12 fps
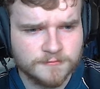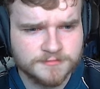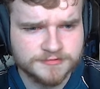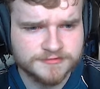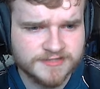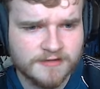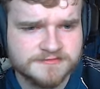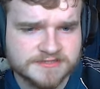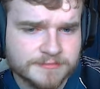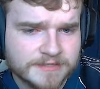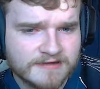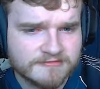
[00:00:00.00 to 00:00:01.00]
boost.
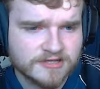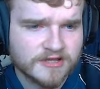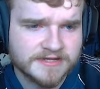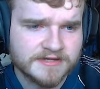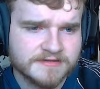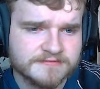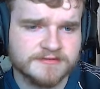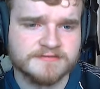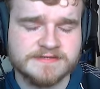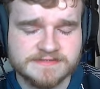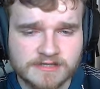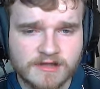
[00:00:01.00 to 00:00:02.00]
Obviously we are relying on it for the
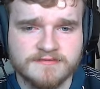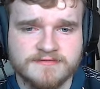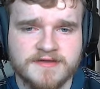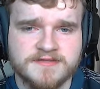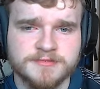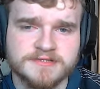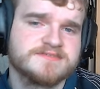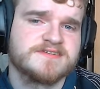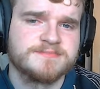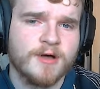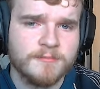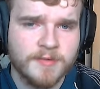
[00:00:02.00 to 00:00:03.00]
physical contact, but it's a
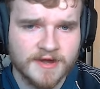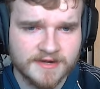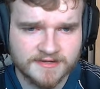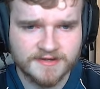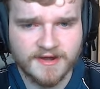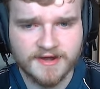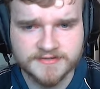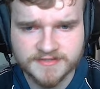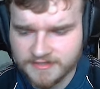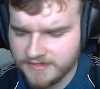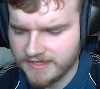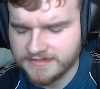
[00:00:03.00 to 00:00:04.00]
small part of the card.
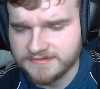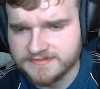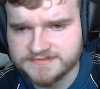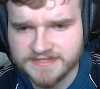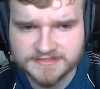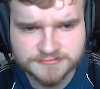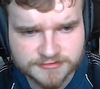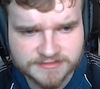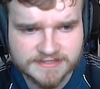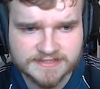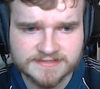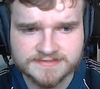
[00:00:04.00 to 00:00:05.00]
And this next one
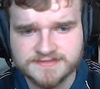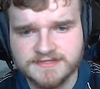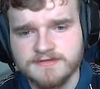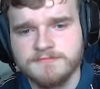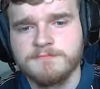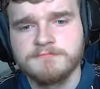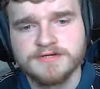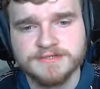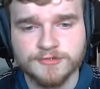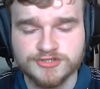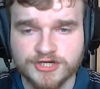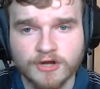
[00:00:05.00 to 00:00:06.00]
is pretty
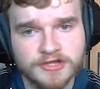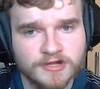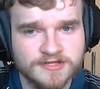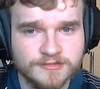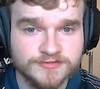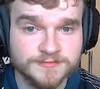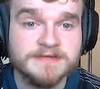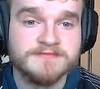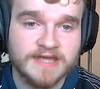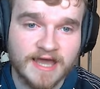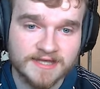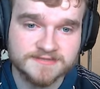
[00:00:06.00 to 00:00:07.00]
much you're only going to use him if
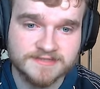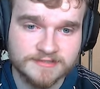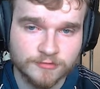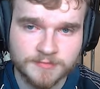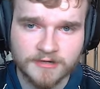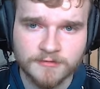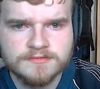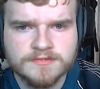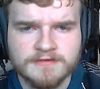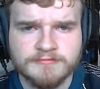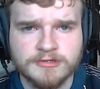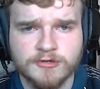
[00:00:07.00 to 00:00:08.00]
he has an up arrow.
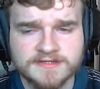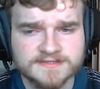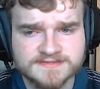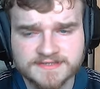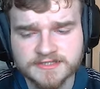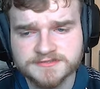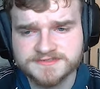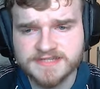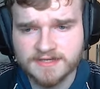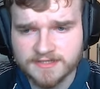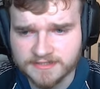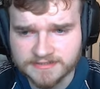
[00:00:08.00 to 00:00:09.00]
If we look at the skills for
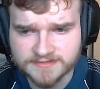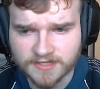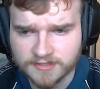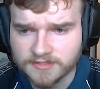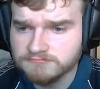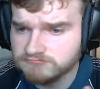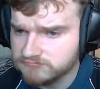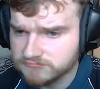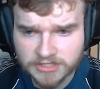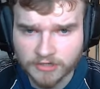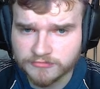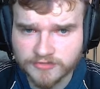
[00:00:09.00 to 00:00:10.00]
Salah, he's got
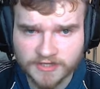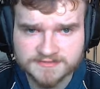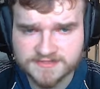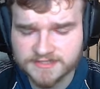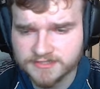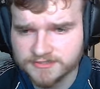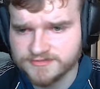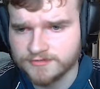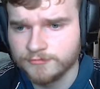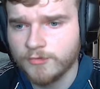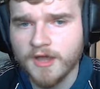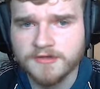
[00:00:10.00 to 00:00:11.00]
nice skills. So
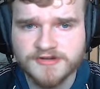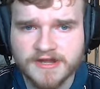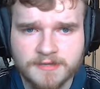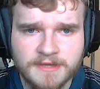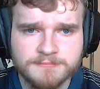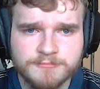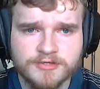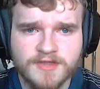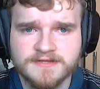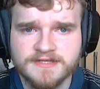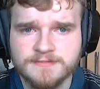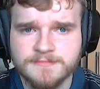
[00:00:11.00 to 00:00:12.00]
what I'd recommend putting
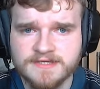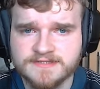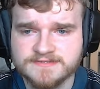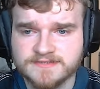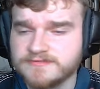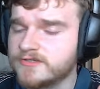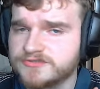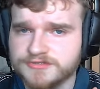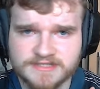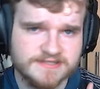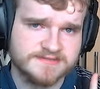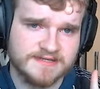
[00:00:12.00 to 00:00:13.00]
on him is the first
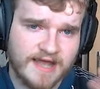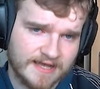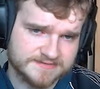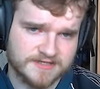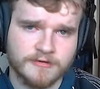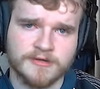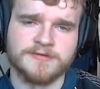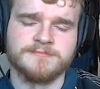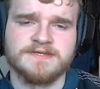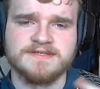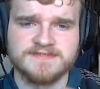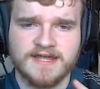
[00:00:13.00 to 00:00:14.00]
one is, and it has to go on him,
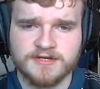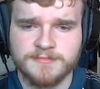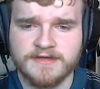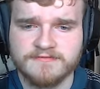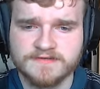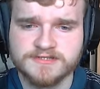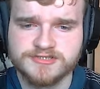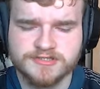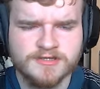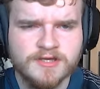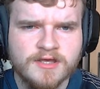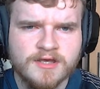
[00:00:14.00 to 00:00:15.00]
is acrobatic
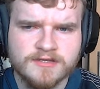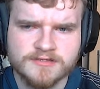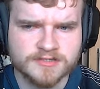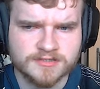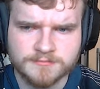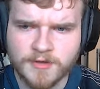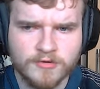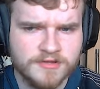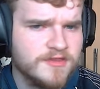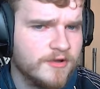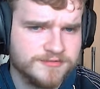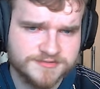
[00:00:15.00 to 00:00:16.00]
finishing. Your
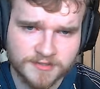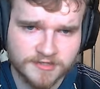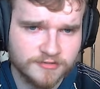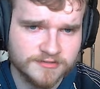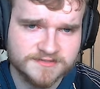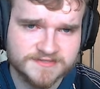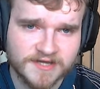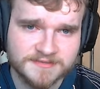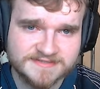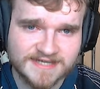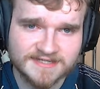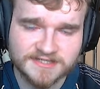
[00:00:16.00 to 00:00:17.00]
opponent knows you want to cut inside the
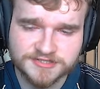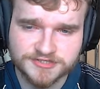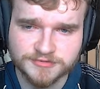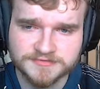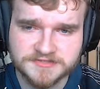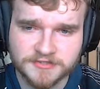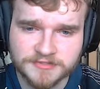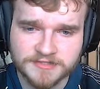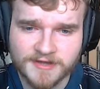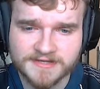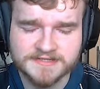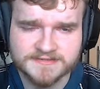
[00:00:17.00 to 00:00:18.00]
Salah and shoot, so you
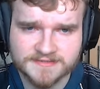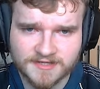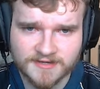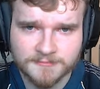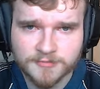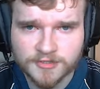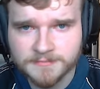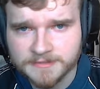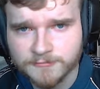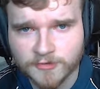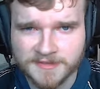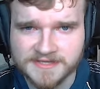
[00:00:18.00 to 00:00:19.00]
might need to kind of put a
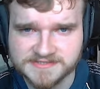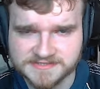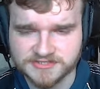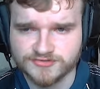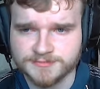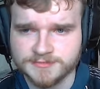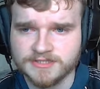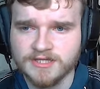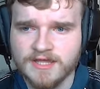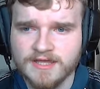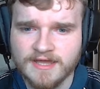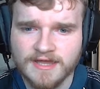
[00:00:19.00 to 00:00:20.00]
bit more pace in your dribble
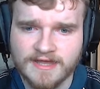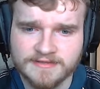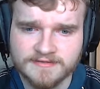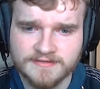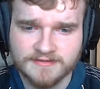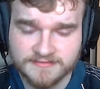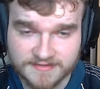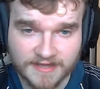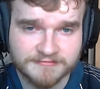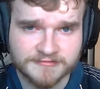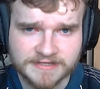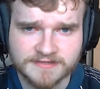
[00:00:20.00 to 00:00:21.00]
and
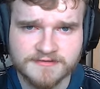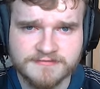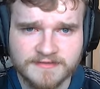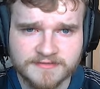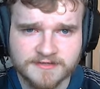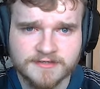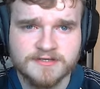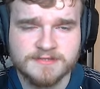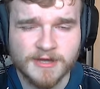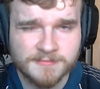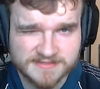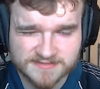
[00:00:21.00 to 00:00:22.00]
get free of the defender. You
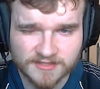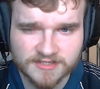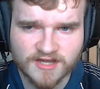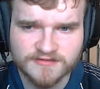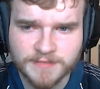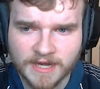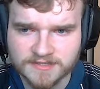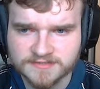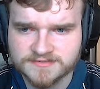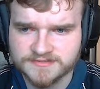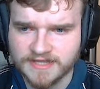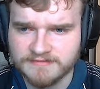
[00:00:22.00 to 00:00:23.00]
might be slightly off
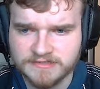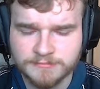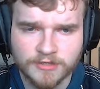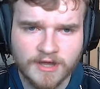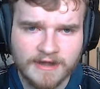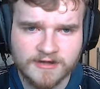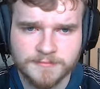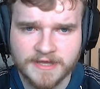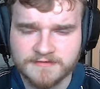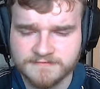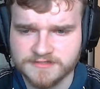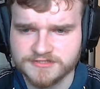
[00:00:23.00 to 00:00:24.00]
balance, so definitely put
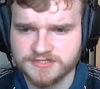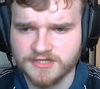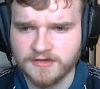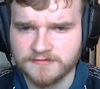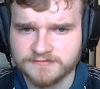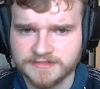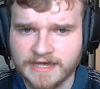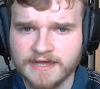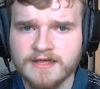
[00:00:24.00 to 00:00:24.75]
acrobatic finishing on for that.